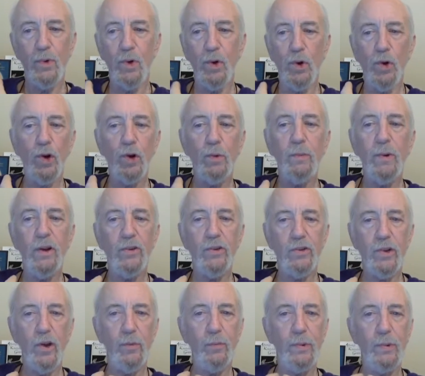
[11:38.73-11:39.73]
heard
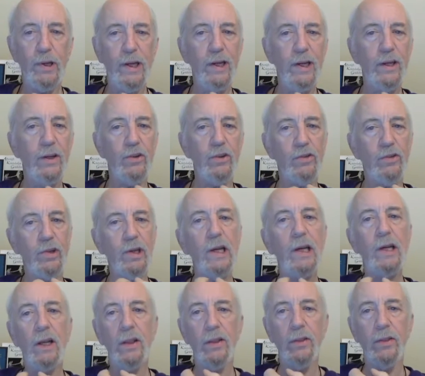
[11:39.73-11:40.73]
myself begin to
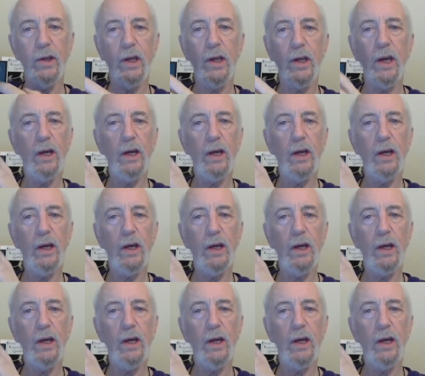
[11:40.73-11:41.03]
say anything,